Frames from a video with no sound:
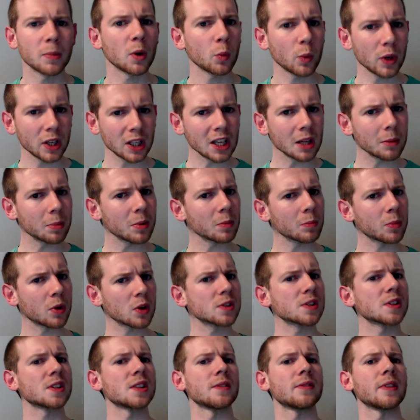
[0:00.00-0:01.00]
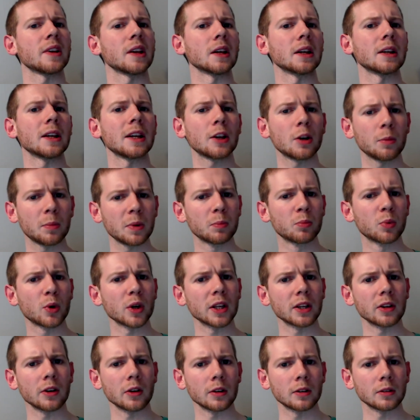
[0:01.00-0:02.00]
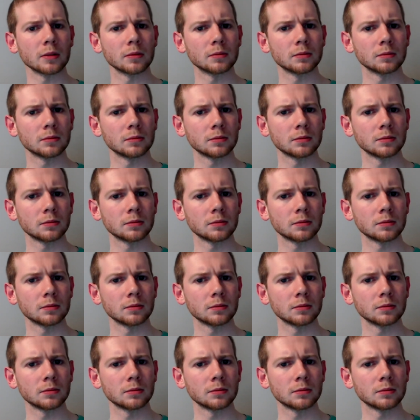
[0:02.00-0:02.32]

but we're keeping positive here. It could be pretty good.